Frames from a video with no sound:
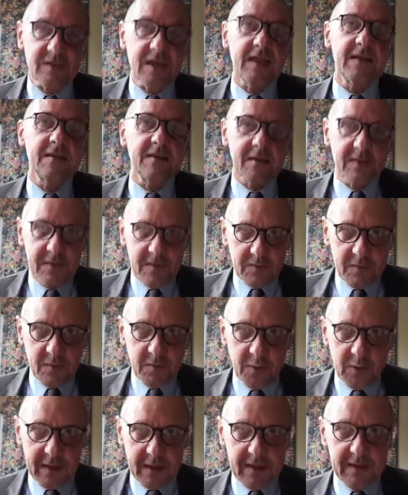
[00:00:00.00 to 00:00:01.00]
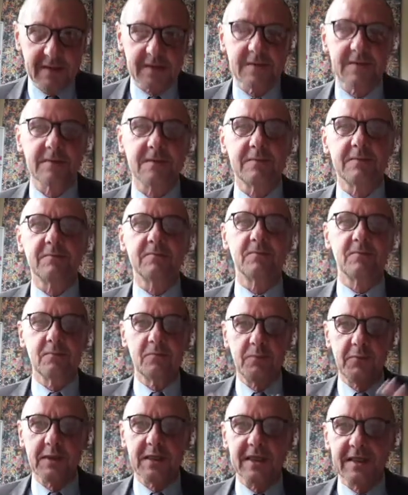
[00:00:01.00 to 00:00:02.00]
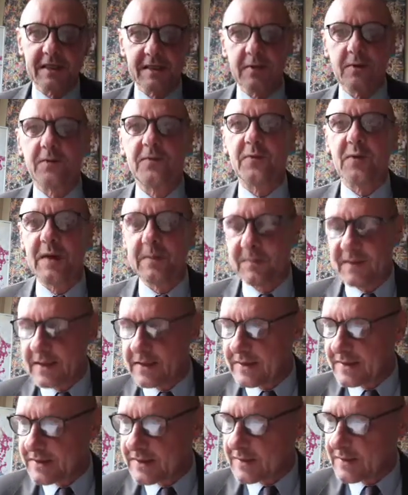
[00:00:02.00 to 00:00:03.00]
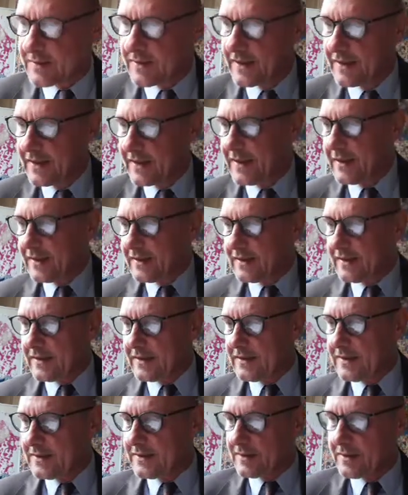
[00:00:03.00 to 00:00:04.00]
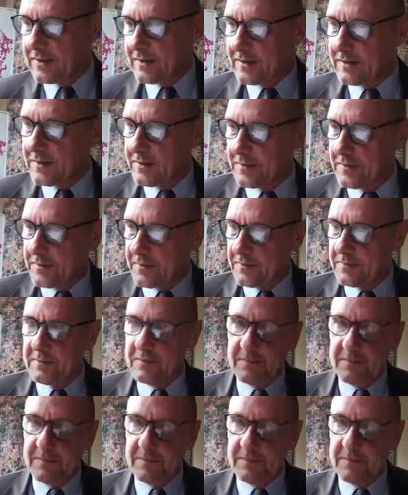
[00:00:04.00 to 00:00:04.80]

Uh, if we can um, put it in a frame that is a that is a